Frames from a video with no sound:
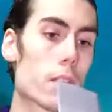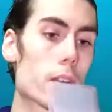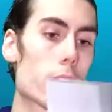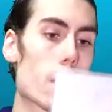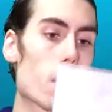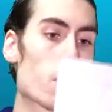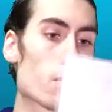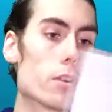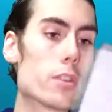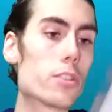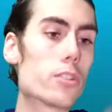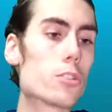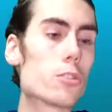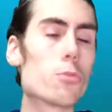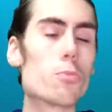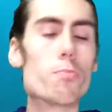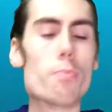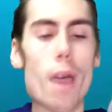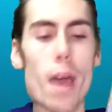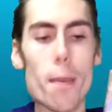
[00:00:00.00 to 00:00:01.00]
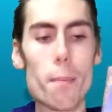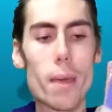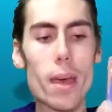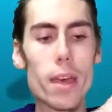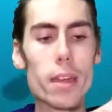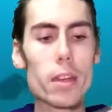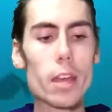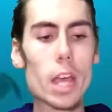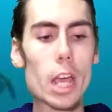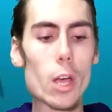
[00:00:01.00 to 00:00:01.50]
Now we're into
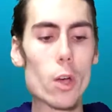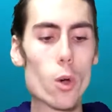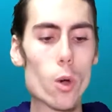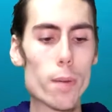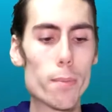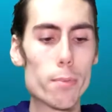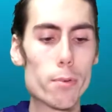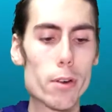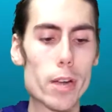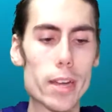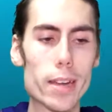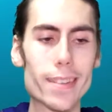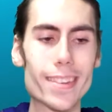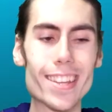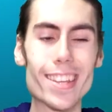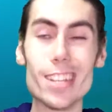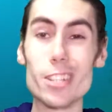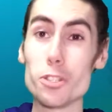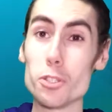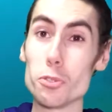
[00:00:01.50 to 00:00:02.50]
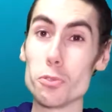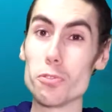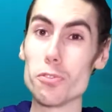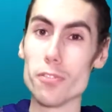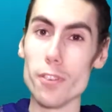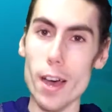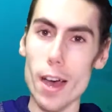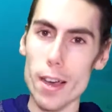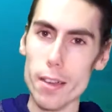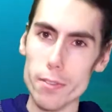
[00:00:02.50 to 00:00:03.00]
Batman Incorporated issue
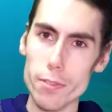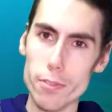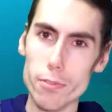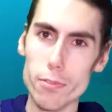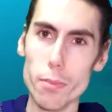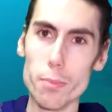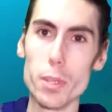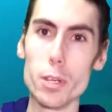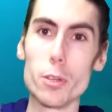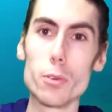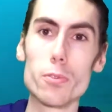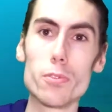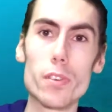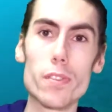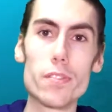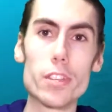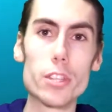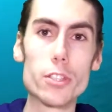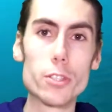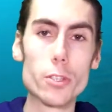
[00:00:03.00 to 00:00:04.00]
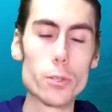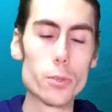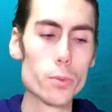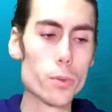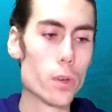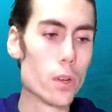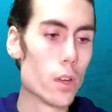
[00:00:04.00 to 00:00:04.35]
5 from the New 52.